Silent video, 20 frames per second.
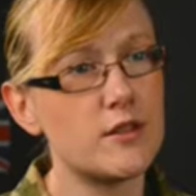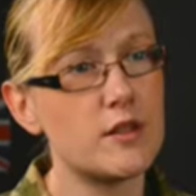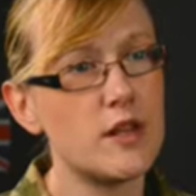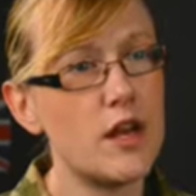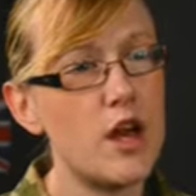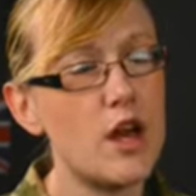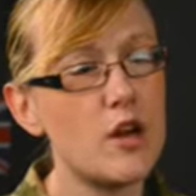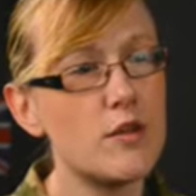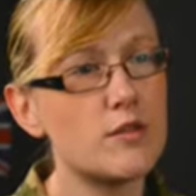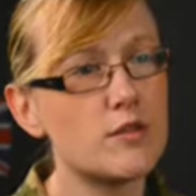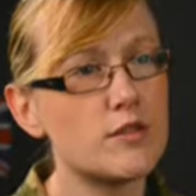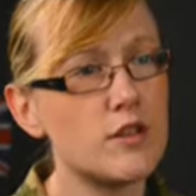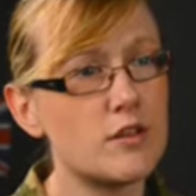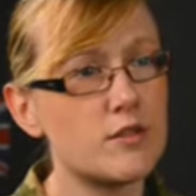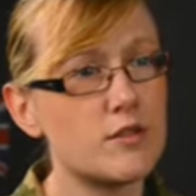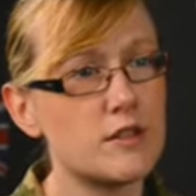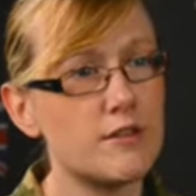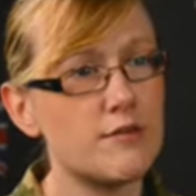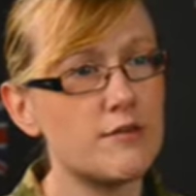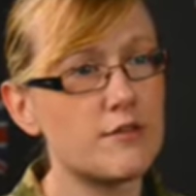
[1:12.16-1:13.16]
it hones those
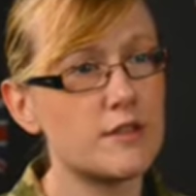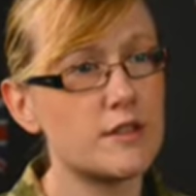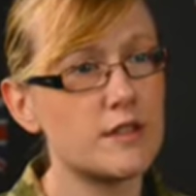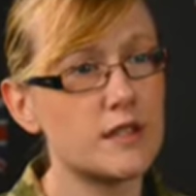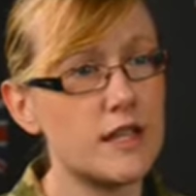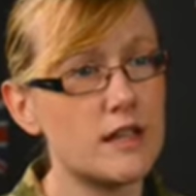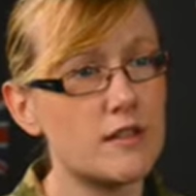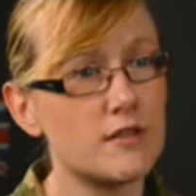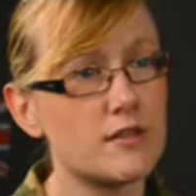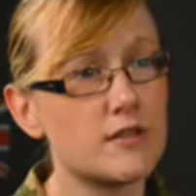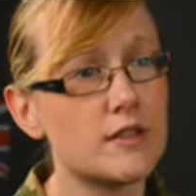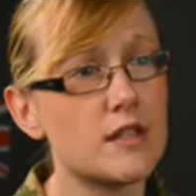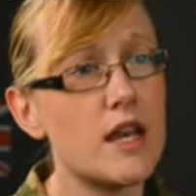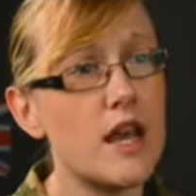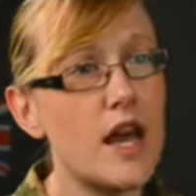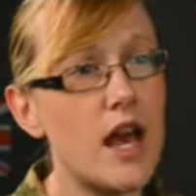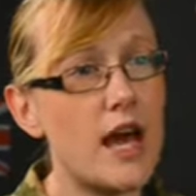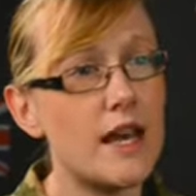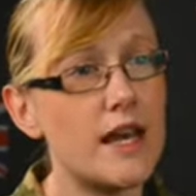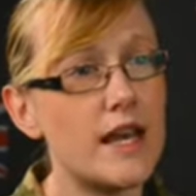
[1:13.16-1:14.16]
different skills
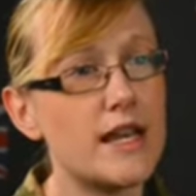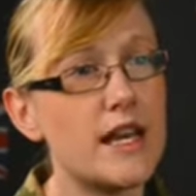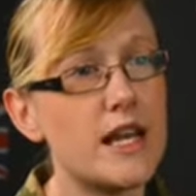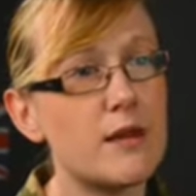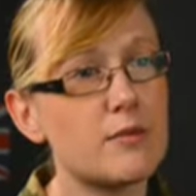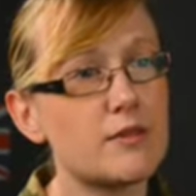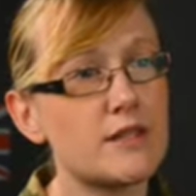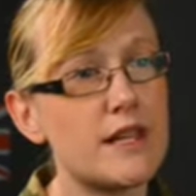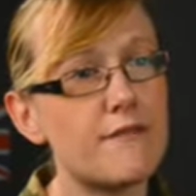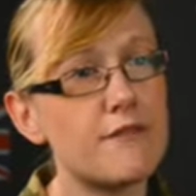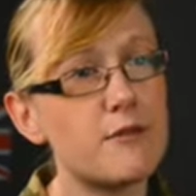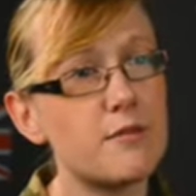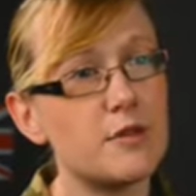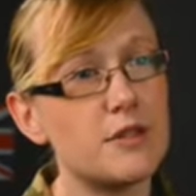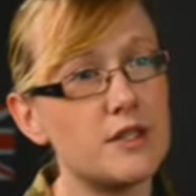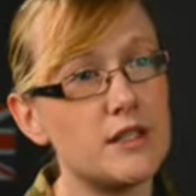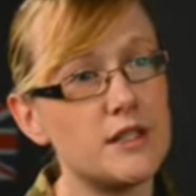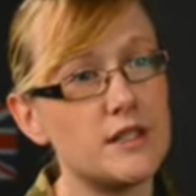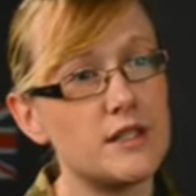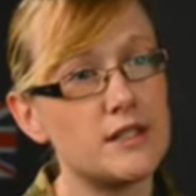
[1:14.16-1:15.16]
and it enables
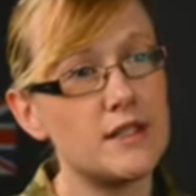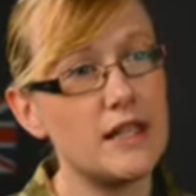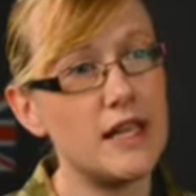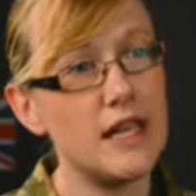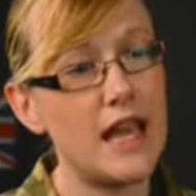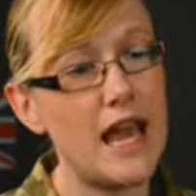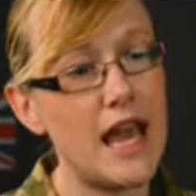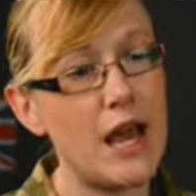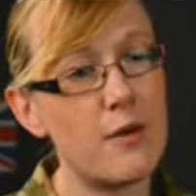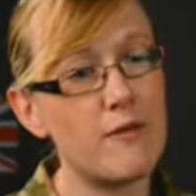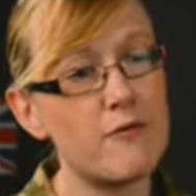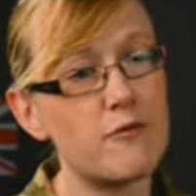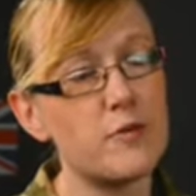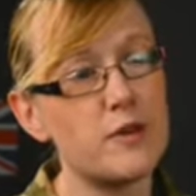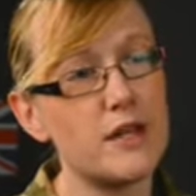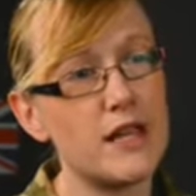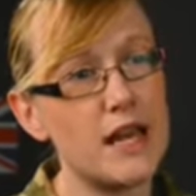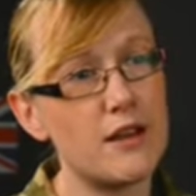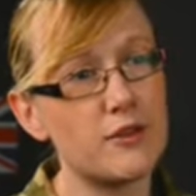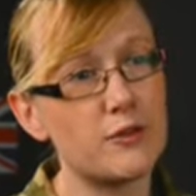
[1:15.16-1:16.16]
everybody to see how
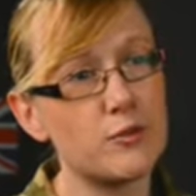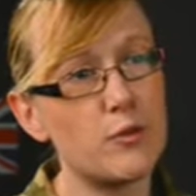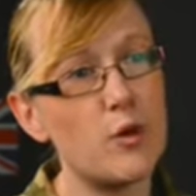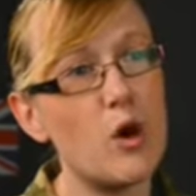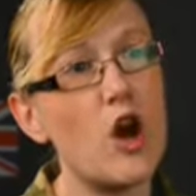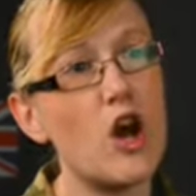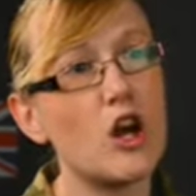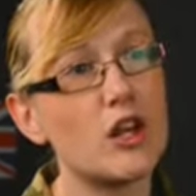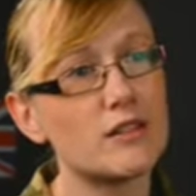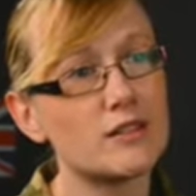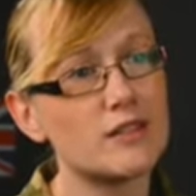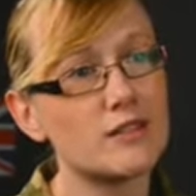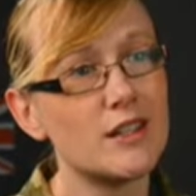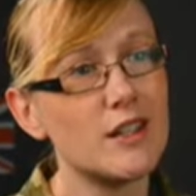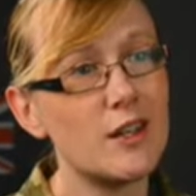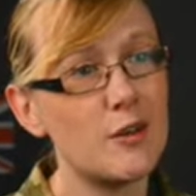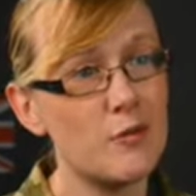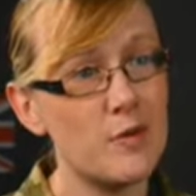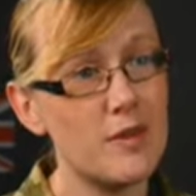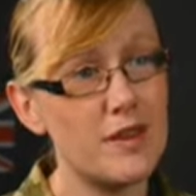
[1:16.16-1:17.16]
everybody else works
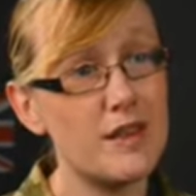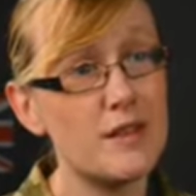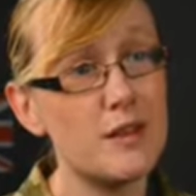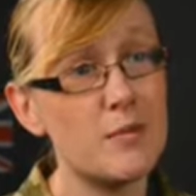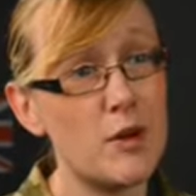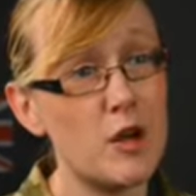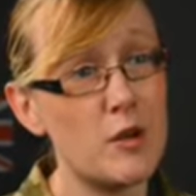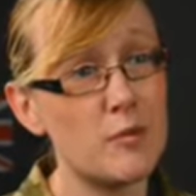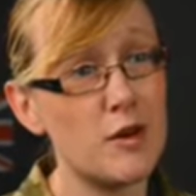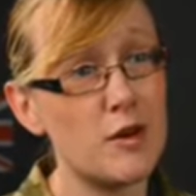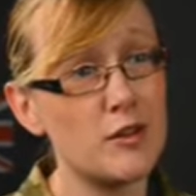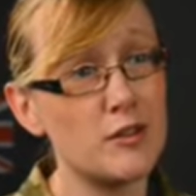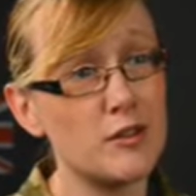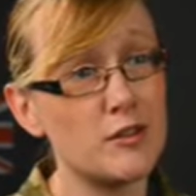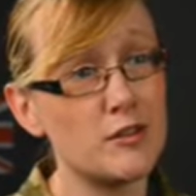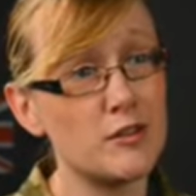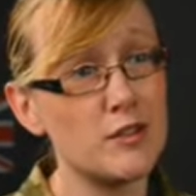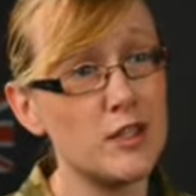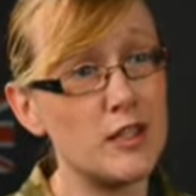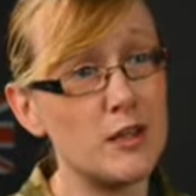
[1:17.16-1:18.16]
within the mobile news
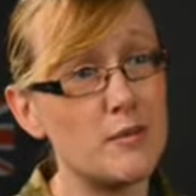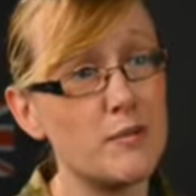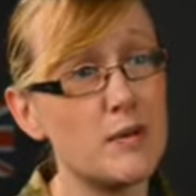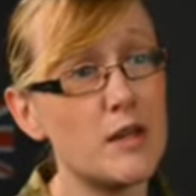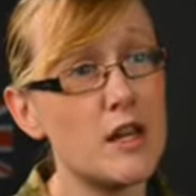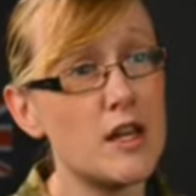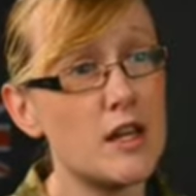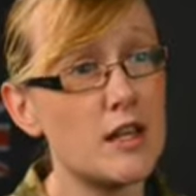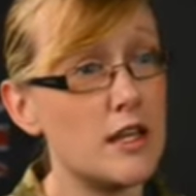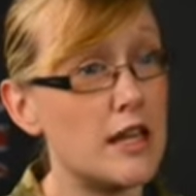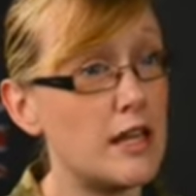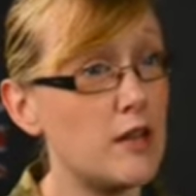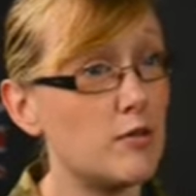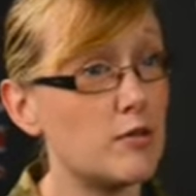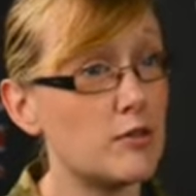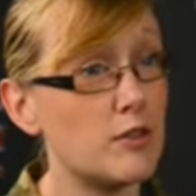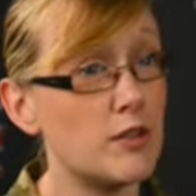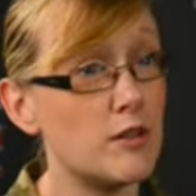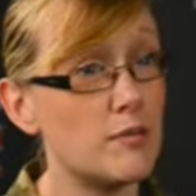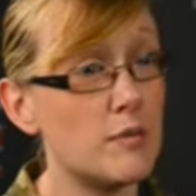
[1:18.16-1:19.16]
team in order
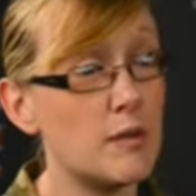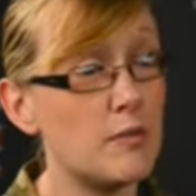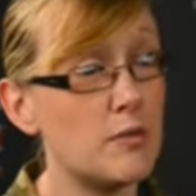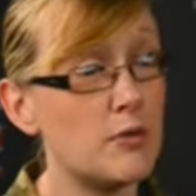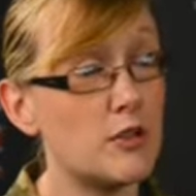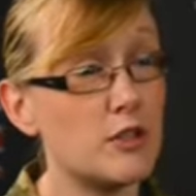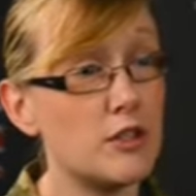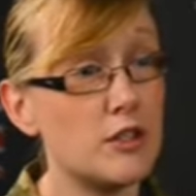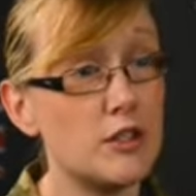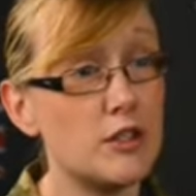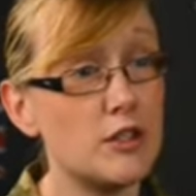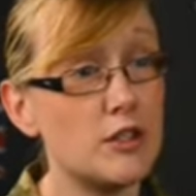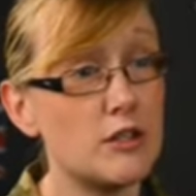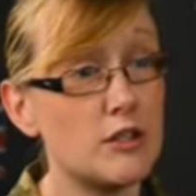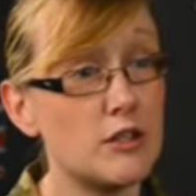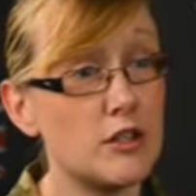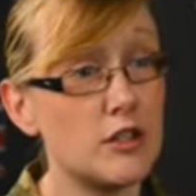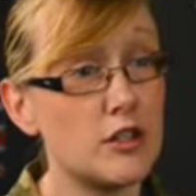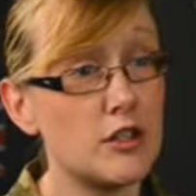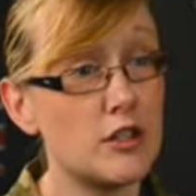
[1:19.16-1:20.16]
that people can,
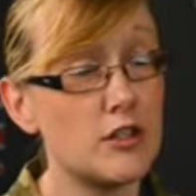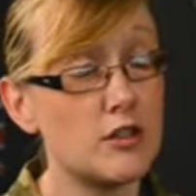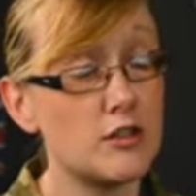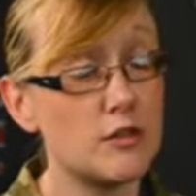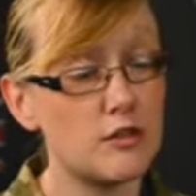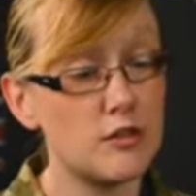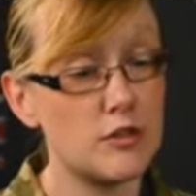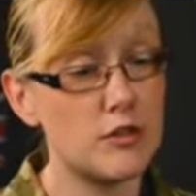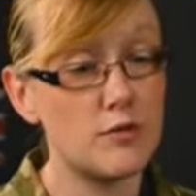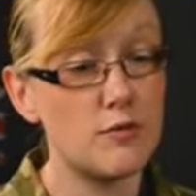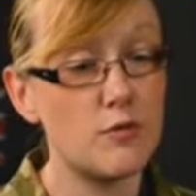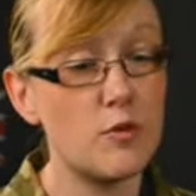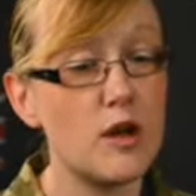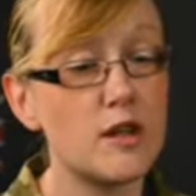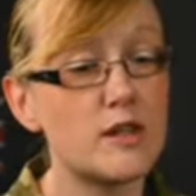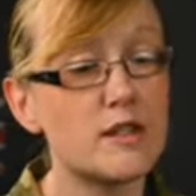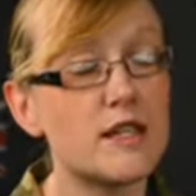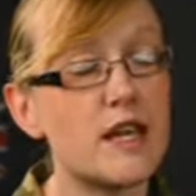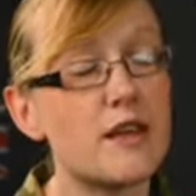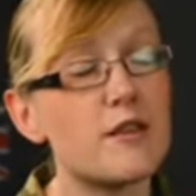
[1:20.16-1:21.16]
can sort of work
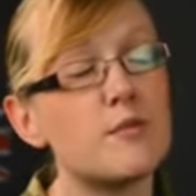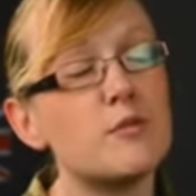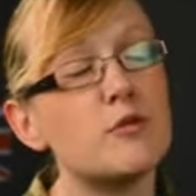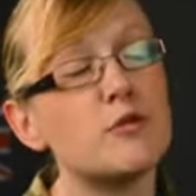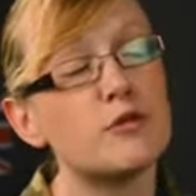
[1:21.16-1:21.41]
together more